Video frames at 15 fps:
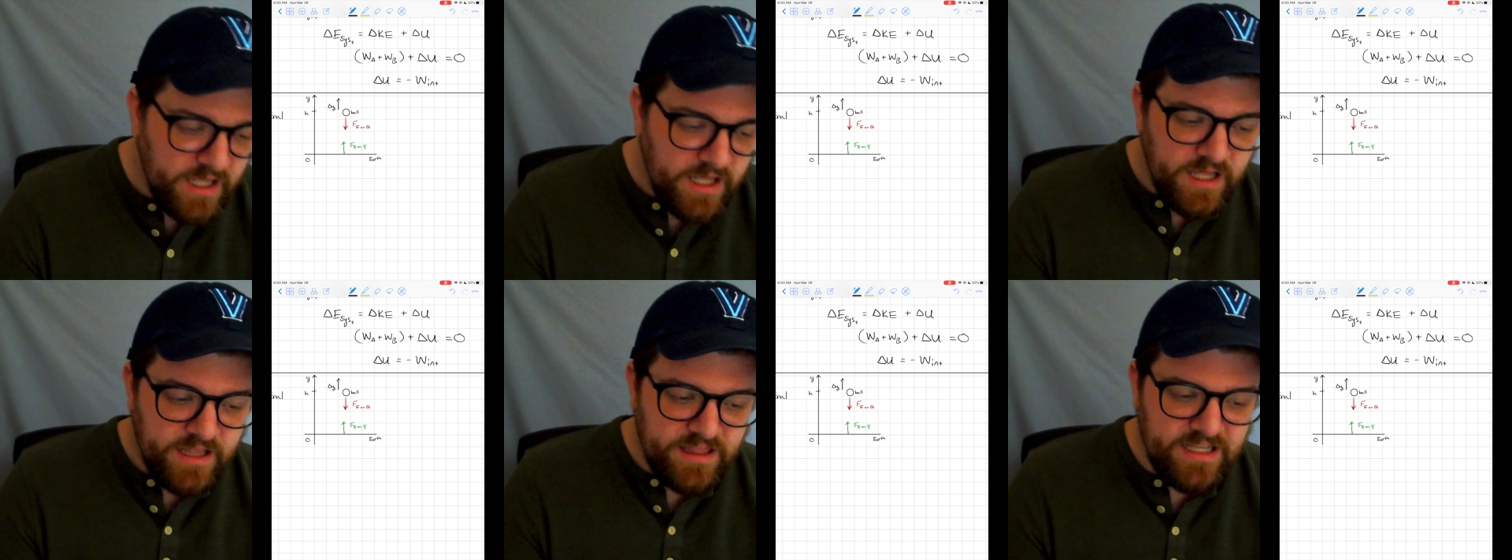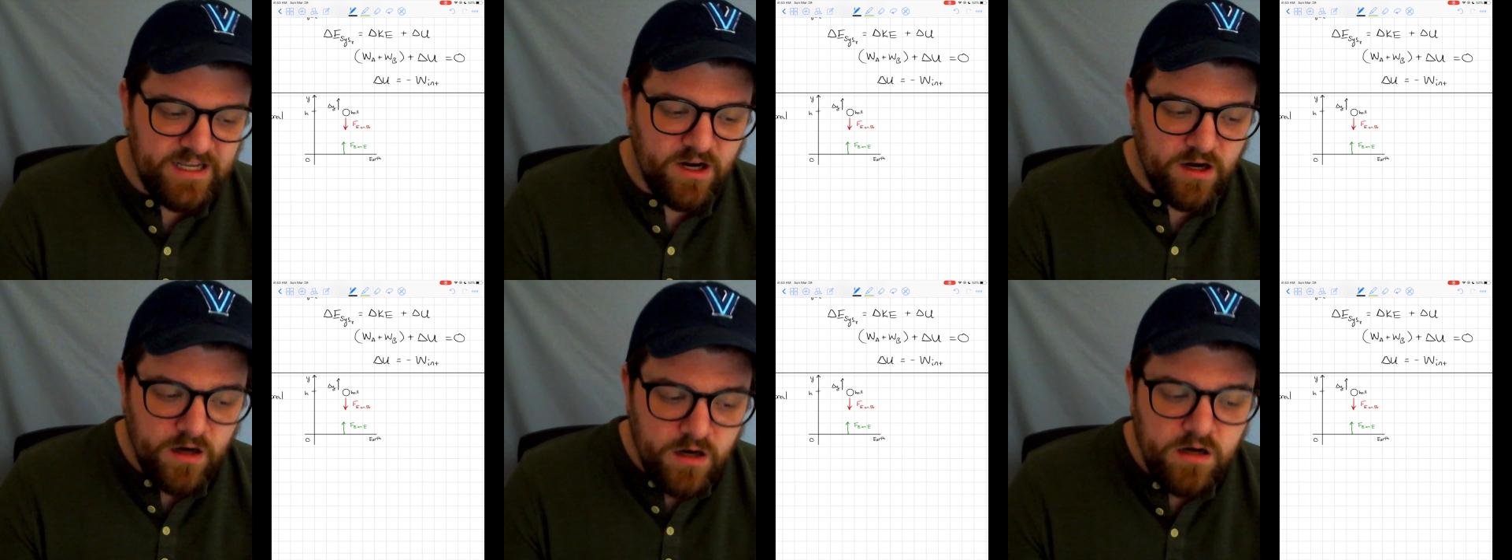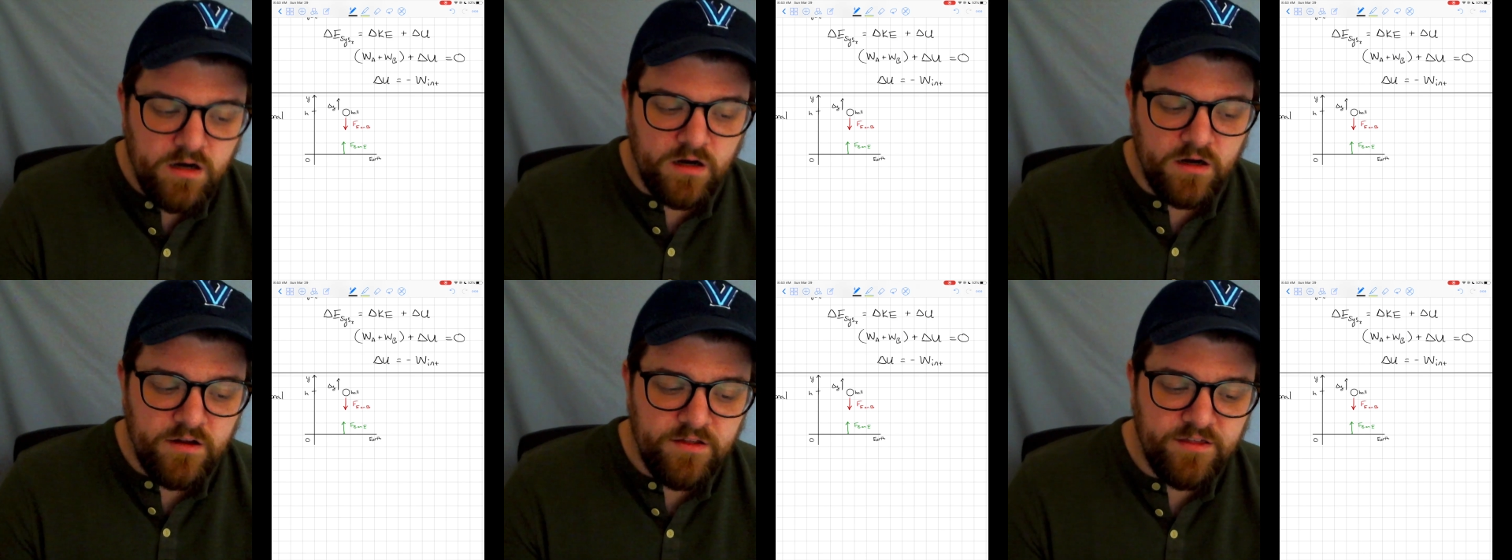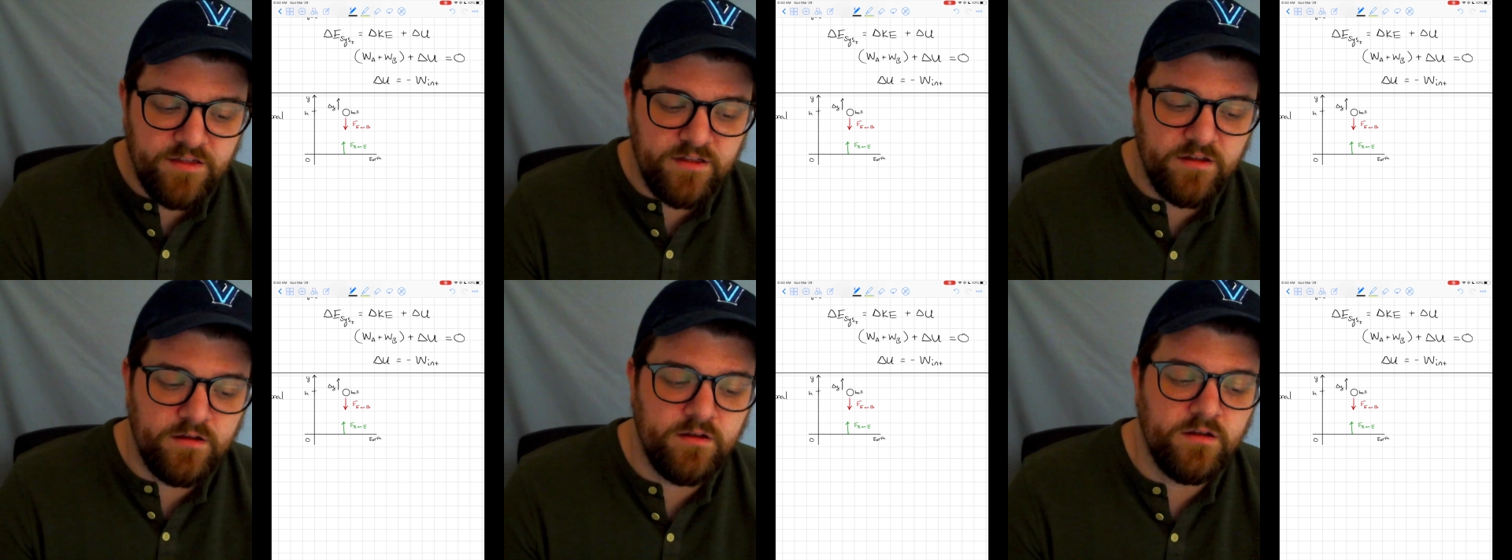The Earth,
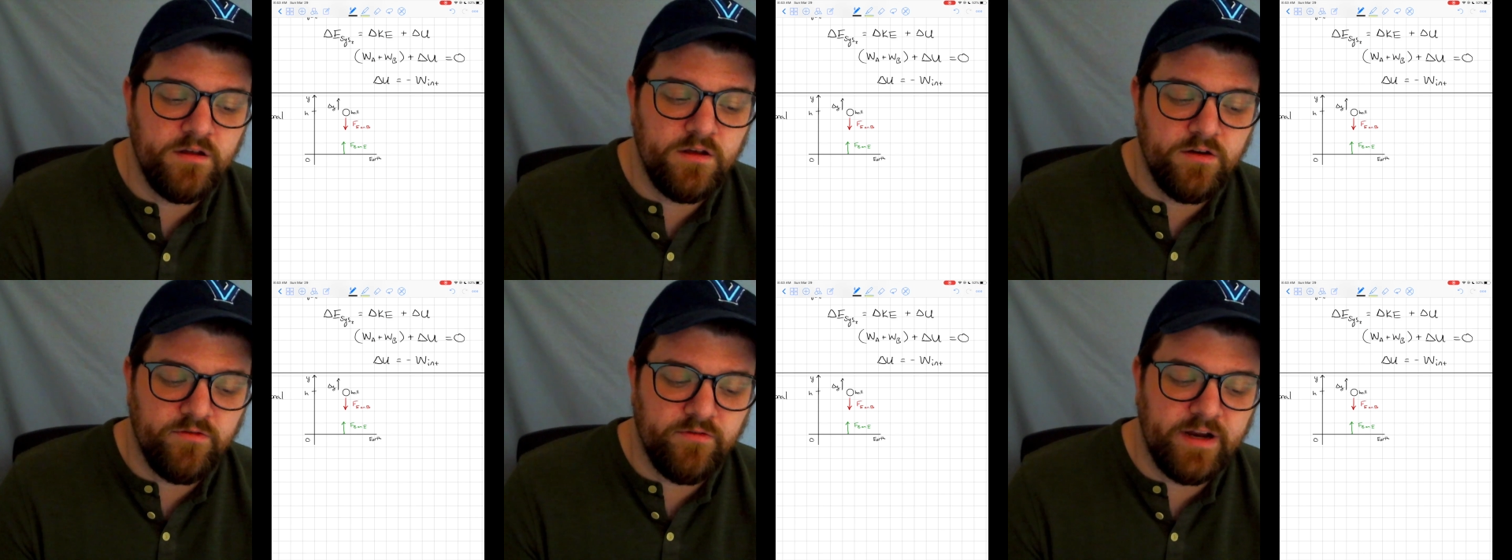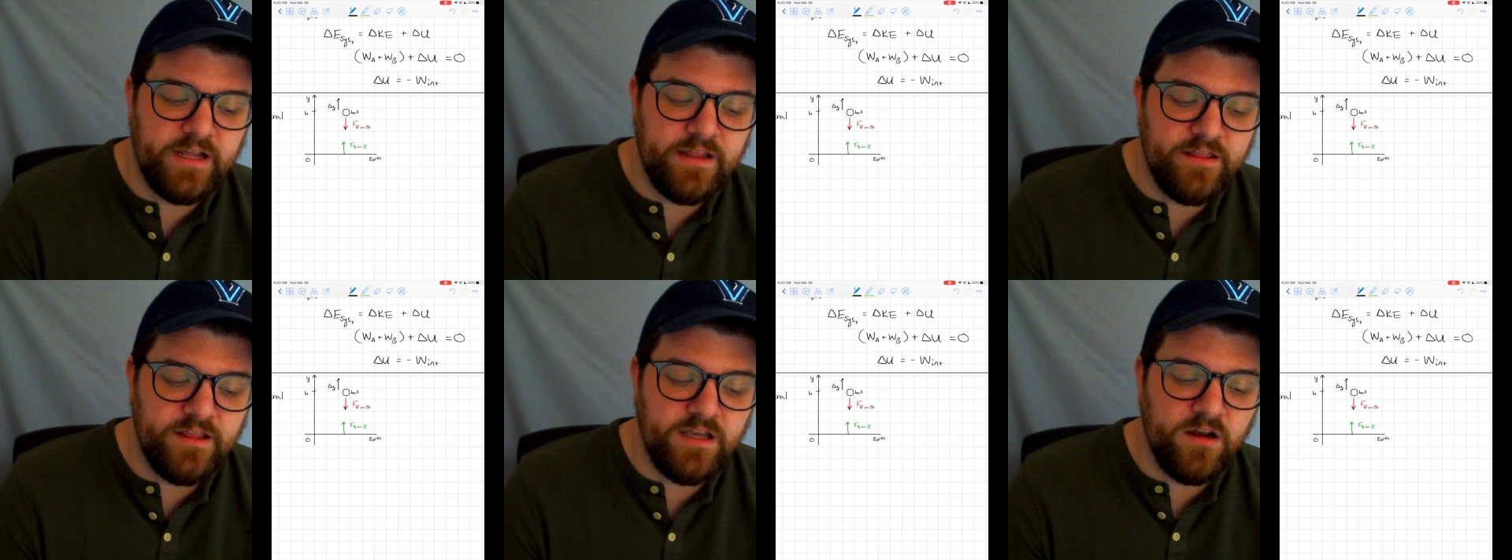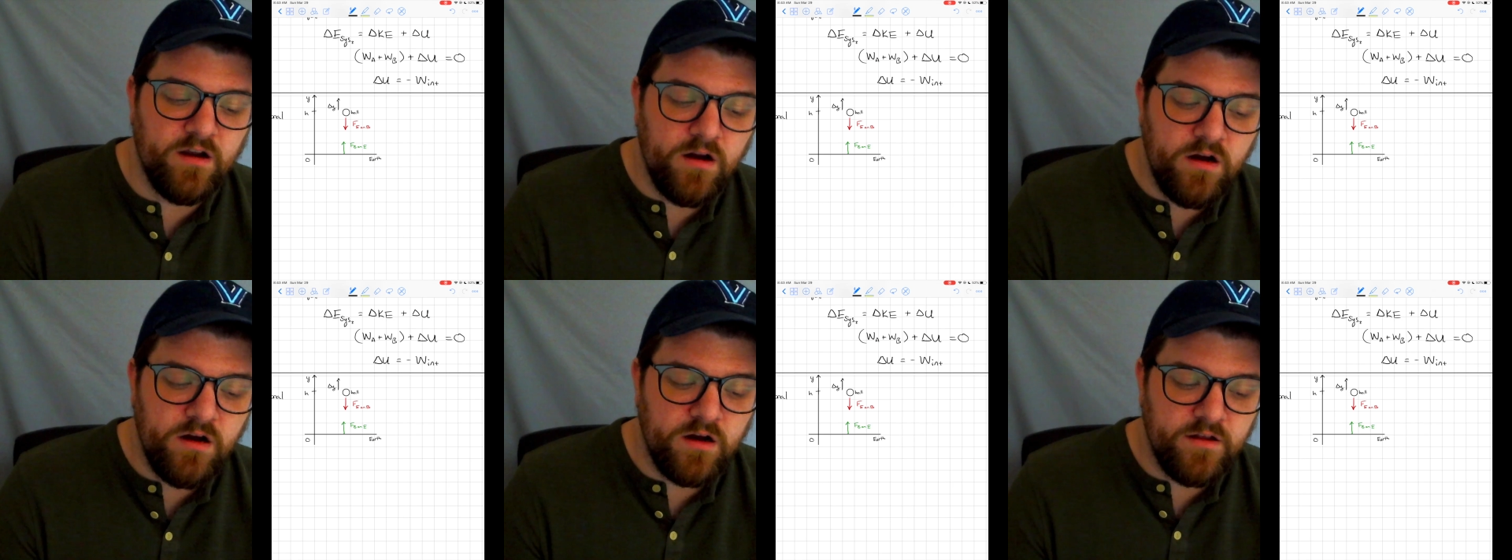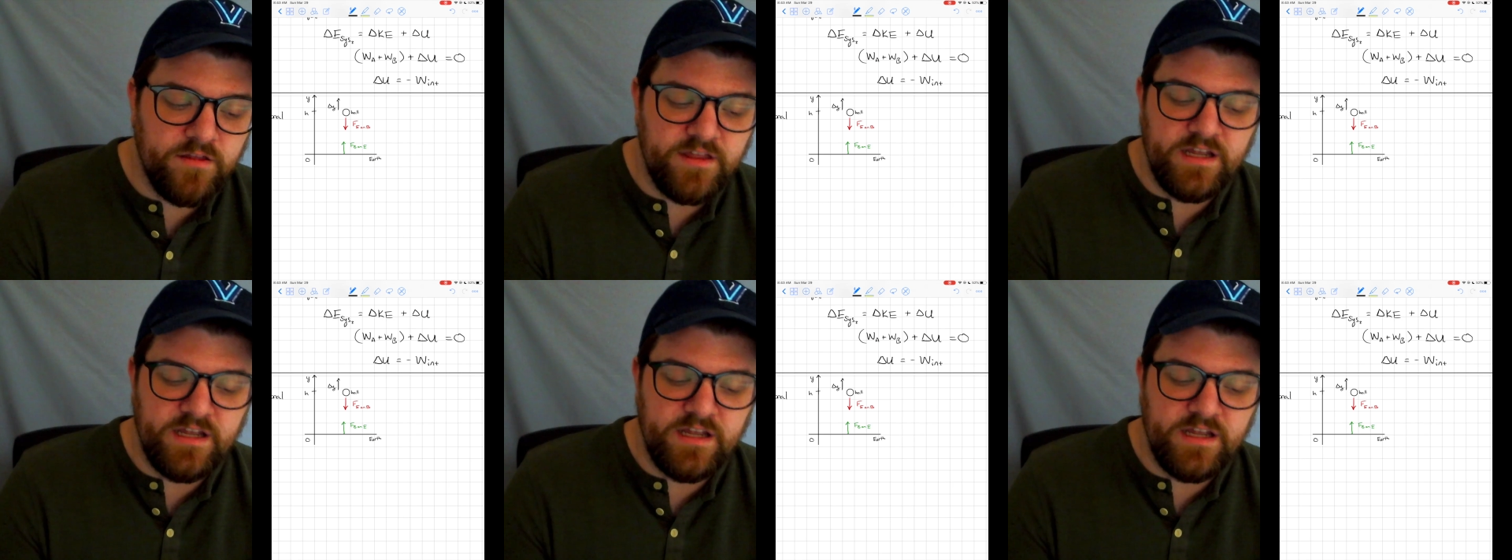right, the Earth